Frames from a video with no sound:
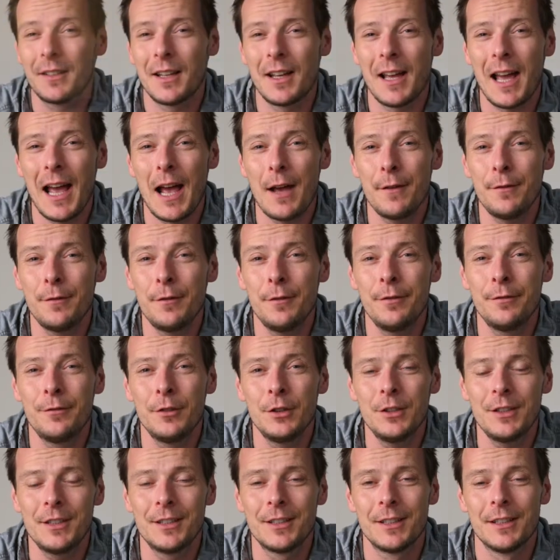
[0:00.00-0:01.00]
a half a
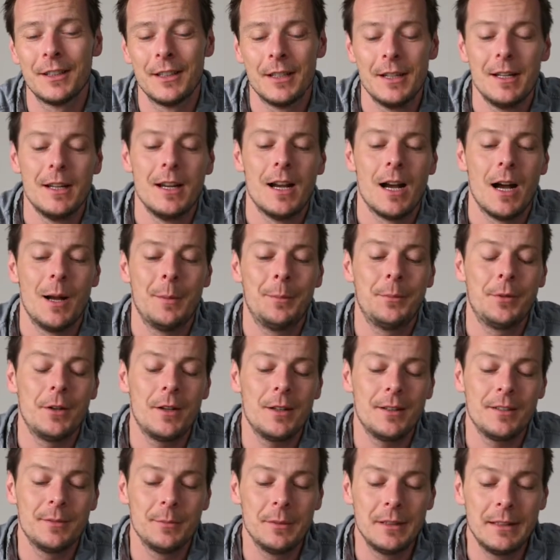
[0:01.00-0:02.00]
foot
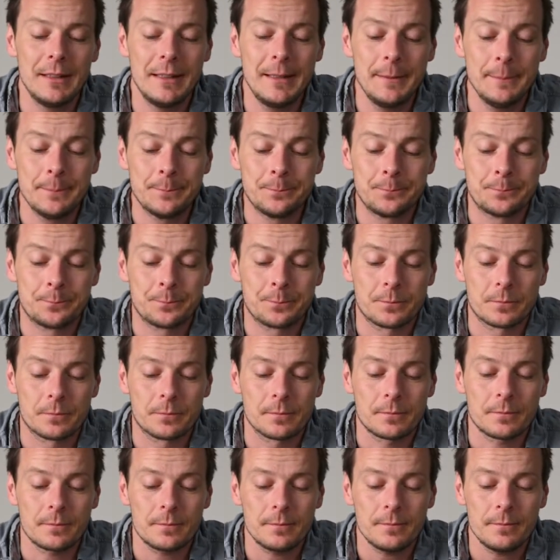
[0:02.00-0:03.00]
approximately.
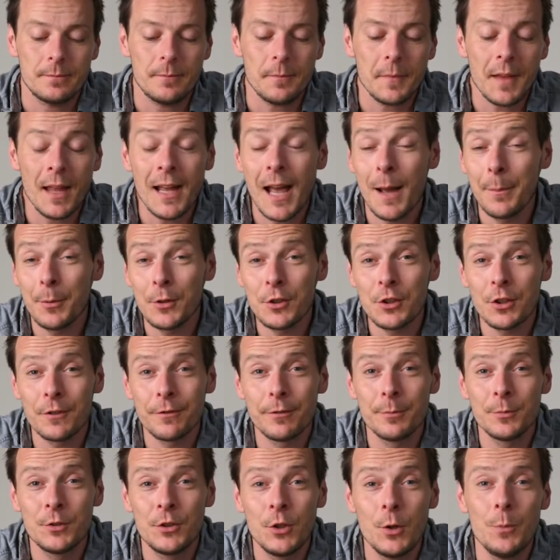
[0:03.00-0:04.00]
Aperture
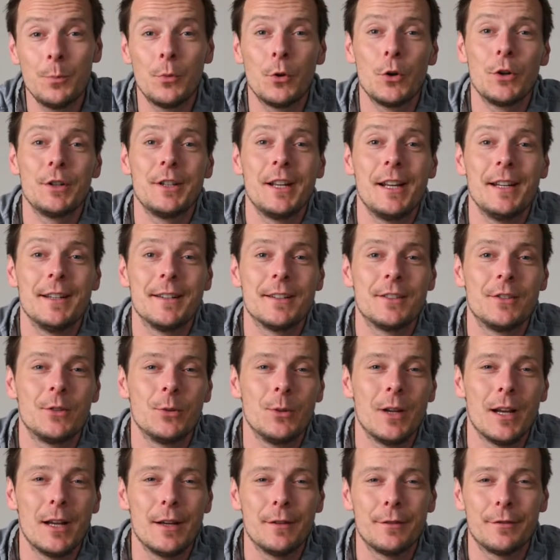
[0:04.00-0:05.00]
from 2.8 to
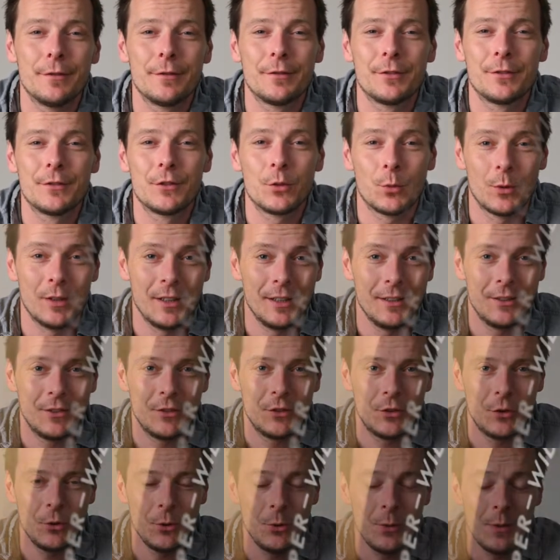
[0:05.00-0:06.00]

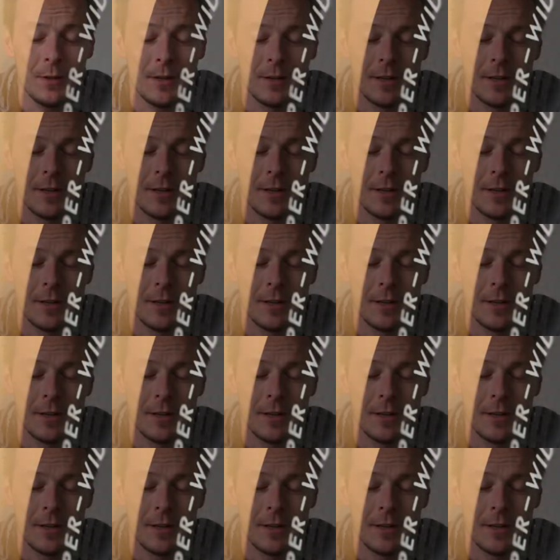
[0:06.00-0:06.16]
f22.